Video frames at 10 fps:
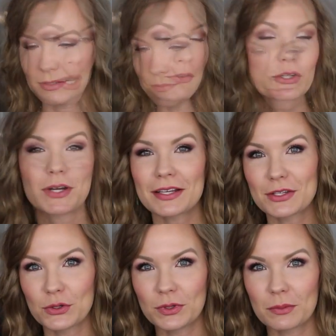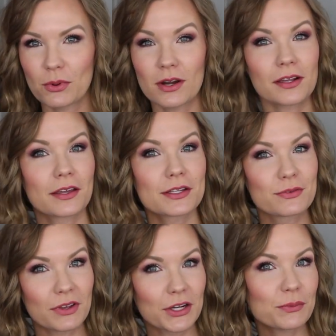CoverGirl has a new lip product that is
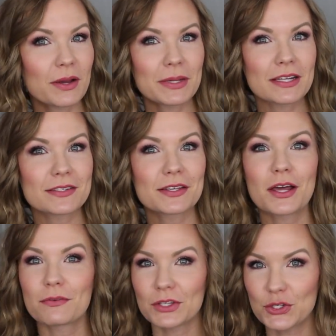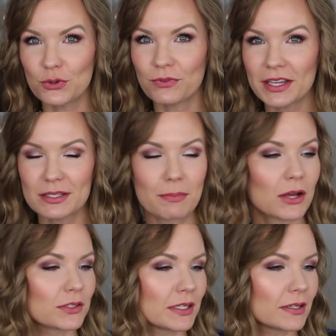very reminiscent of the Too Faced
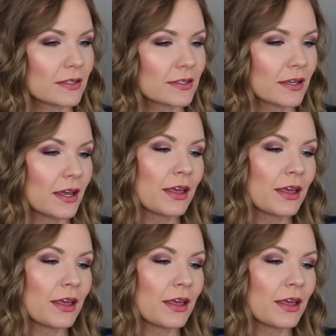Melteds.